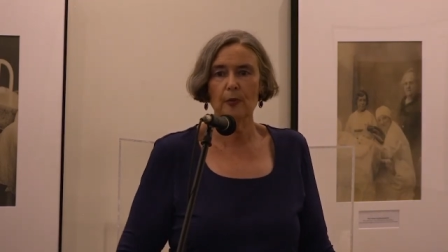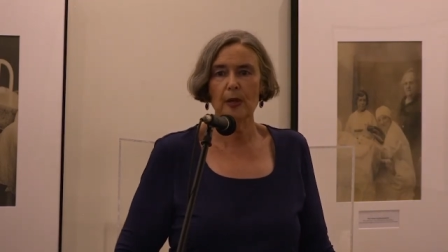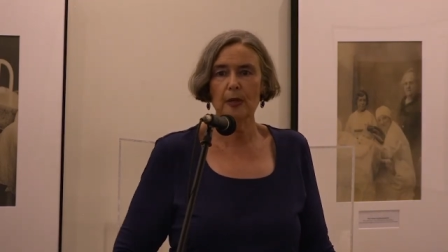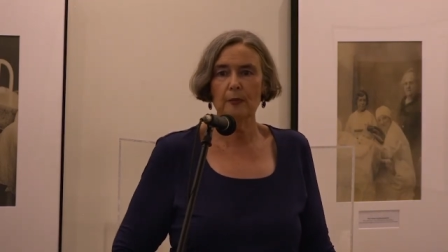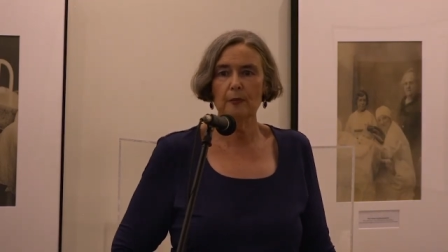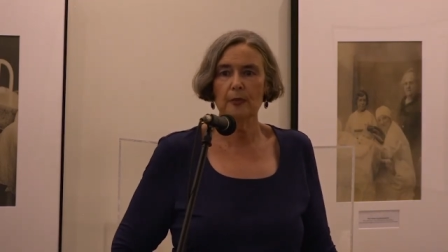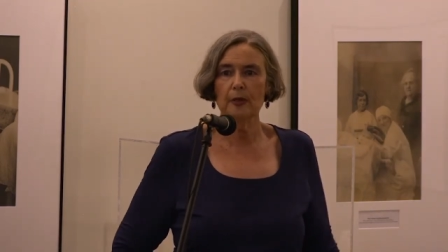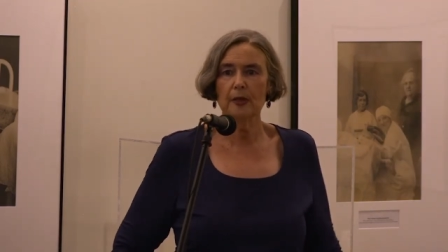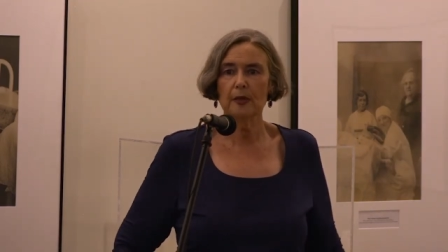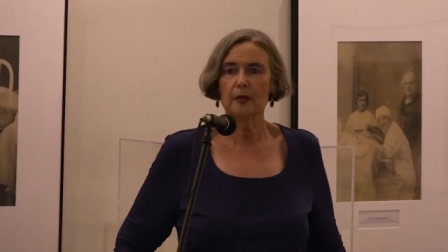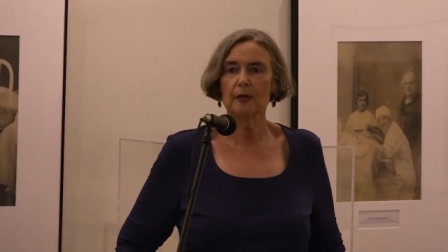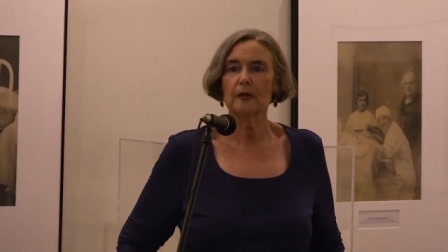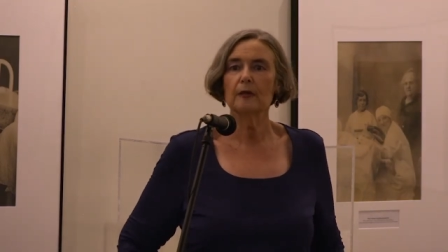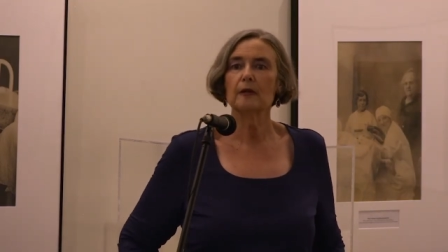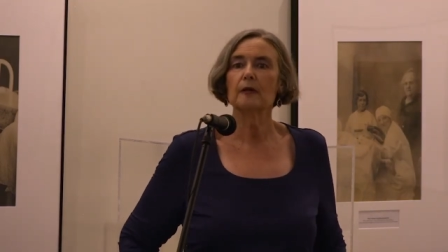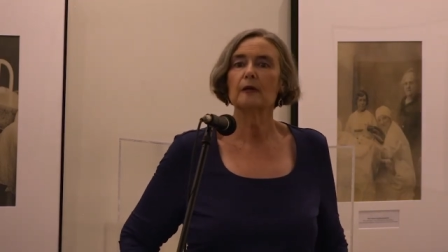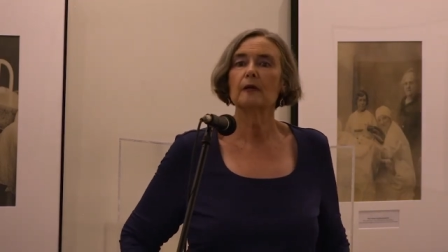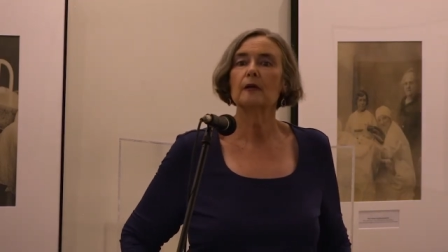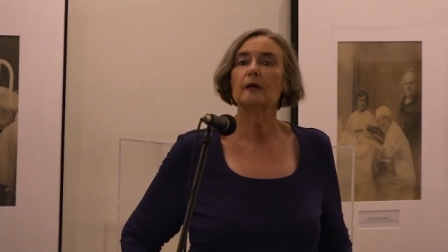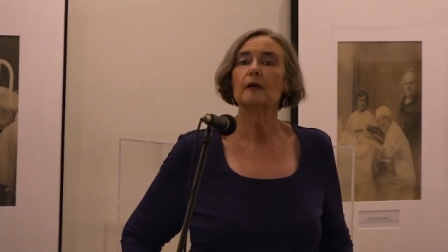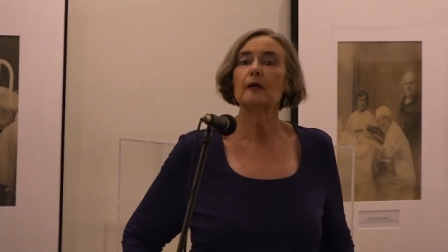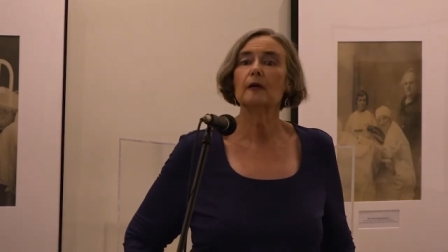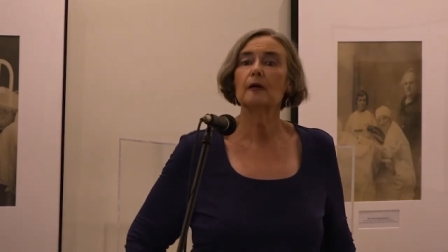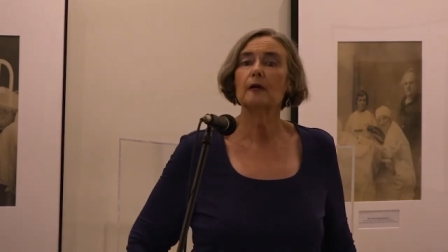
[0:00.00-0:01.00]
maybe.
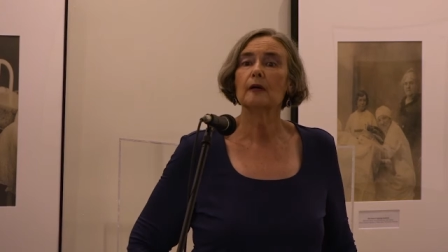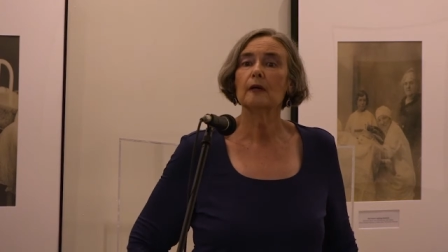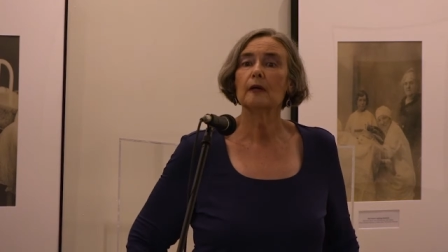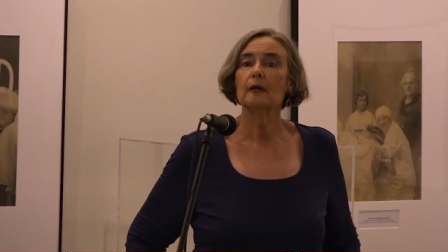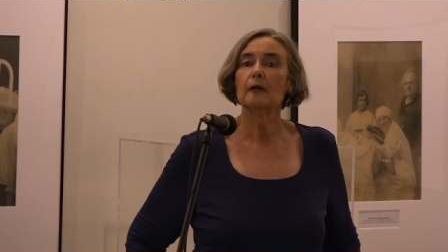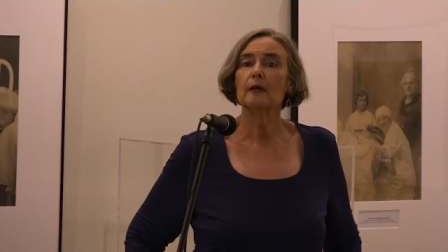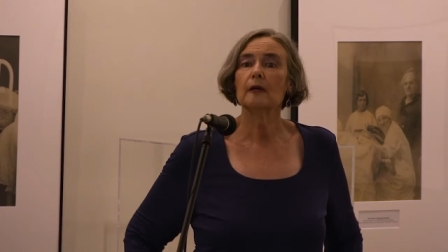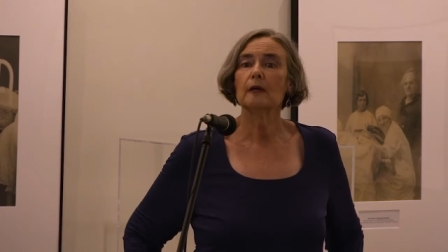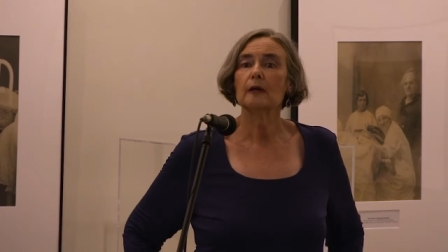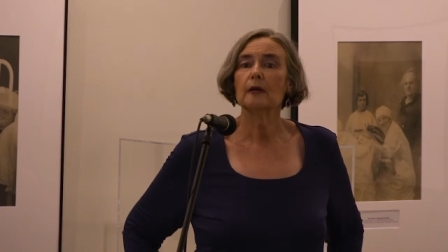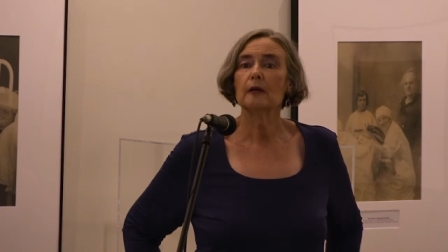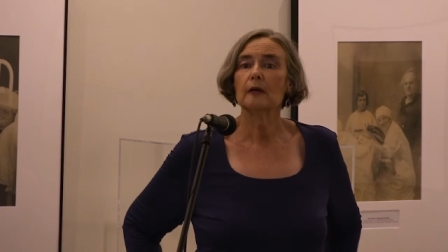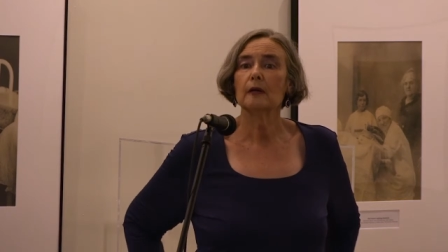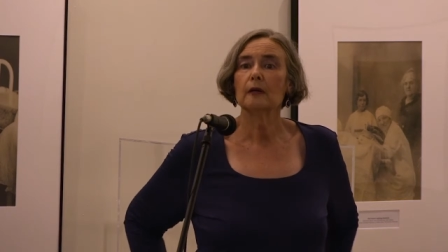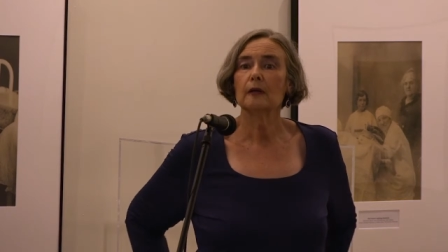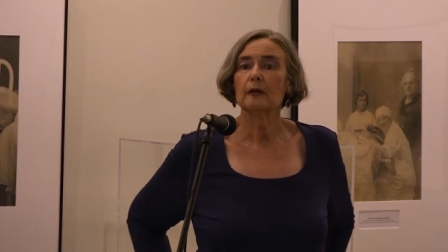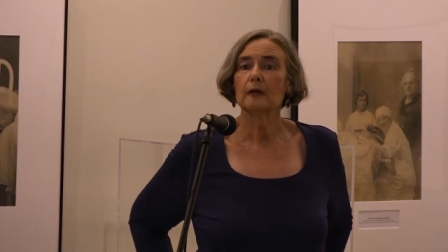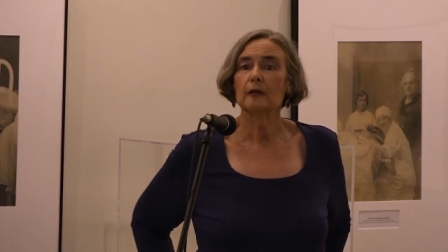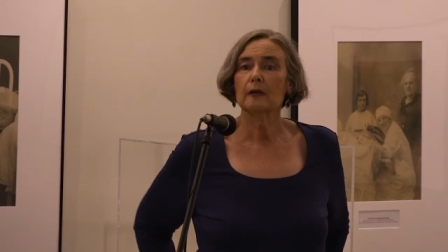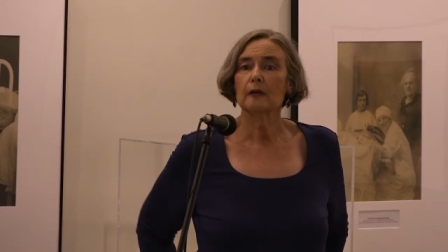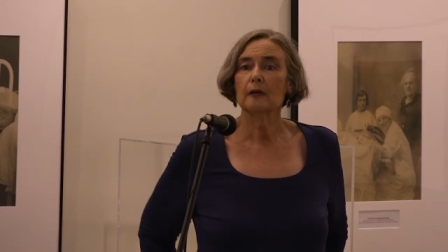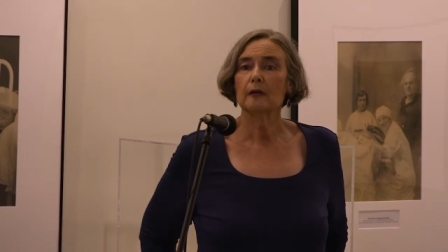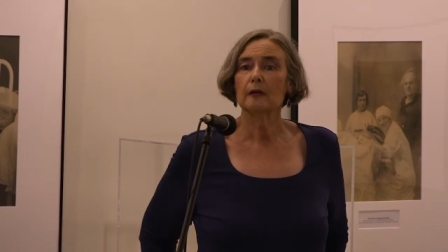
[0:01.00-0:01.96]
South Rome.